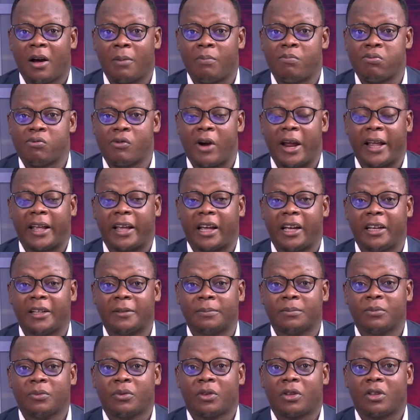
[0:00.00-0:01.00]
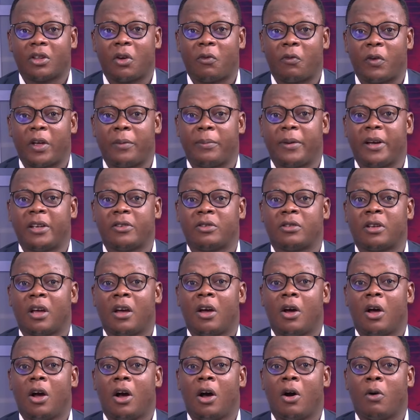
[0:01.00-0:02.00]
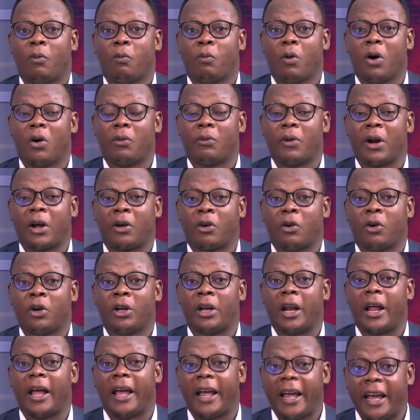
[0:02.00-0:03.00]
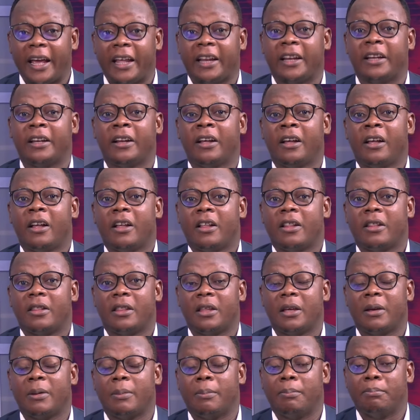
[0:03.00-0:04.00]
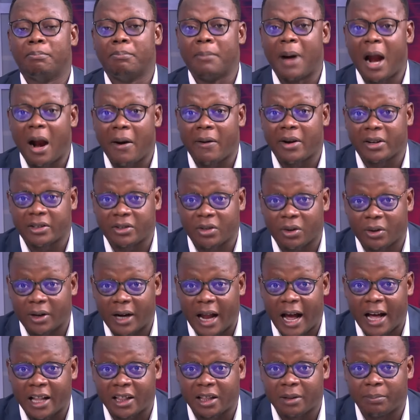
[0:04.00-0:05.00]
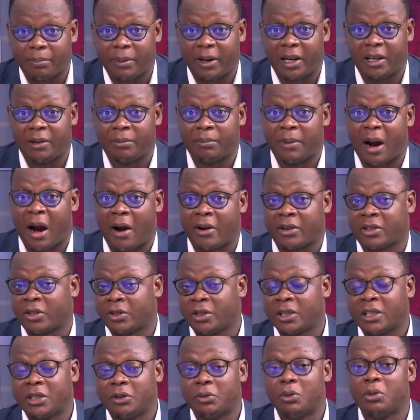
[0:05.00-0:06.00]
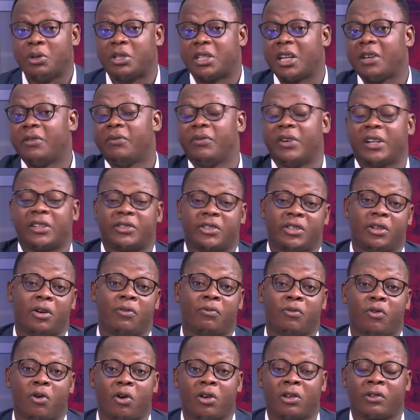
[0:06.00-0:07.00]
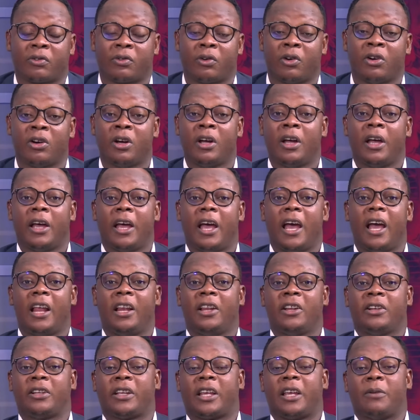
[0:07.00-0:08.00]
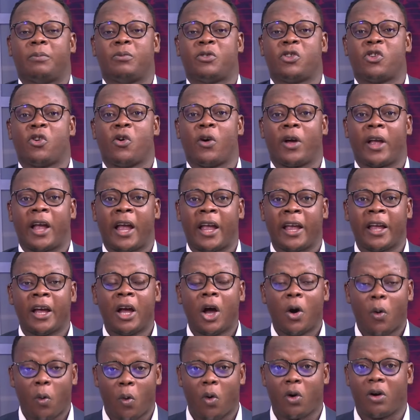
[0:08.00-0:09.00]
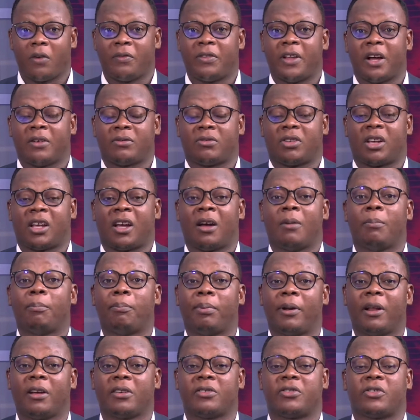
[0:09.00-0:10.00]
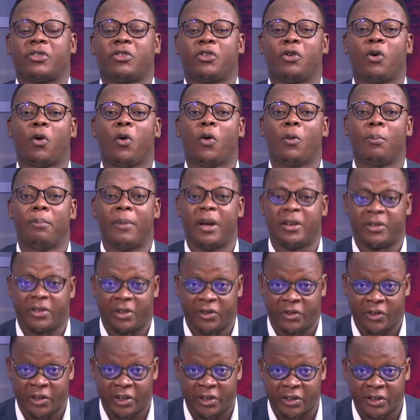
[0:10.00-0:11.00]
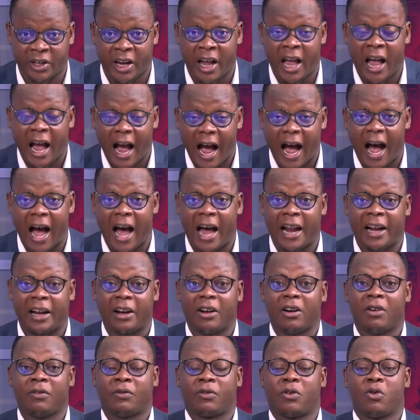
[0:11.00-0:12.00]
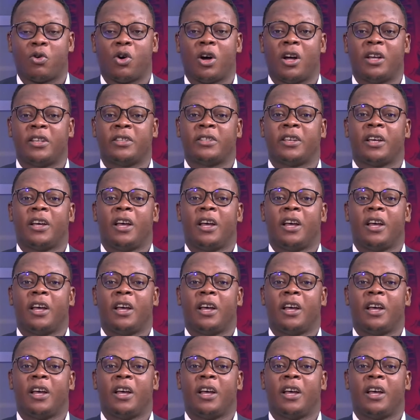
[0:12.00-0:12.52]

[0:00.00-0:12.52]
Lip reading: breaking the women's world record in the marathon at the Berlin Marathon. Routine victory, of course, for Eliud Kipchoge. All of that to come. Plus your messages and, of course,